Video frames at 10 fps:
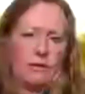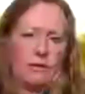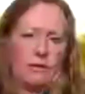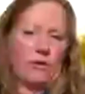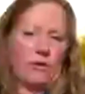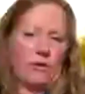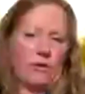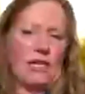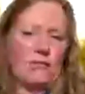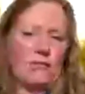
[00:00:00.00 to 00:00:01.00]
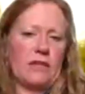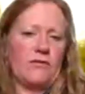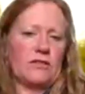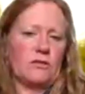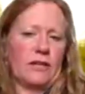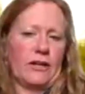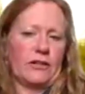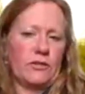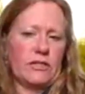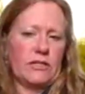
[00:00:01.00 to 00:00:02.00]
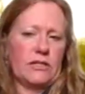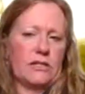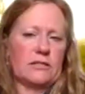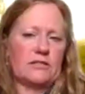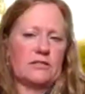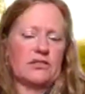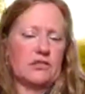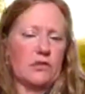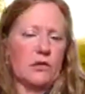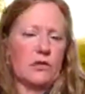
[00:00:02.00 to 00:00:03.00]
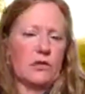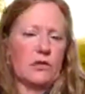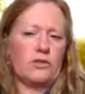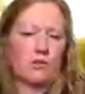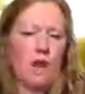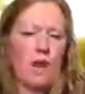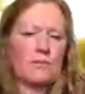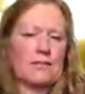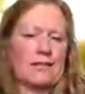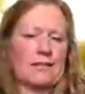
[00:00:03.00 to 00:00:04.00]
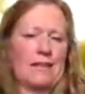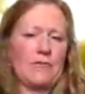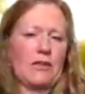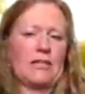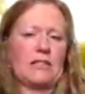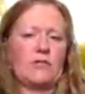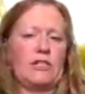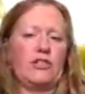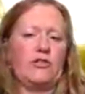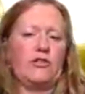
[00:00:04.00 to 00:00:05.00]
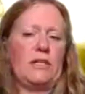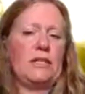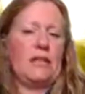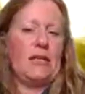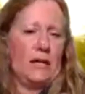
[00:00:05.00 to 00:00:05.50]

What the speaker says: they're recognized by their physical characteristics, such as the soils, the crops, the climate that makes the region unique.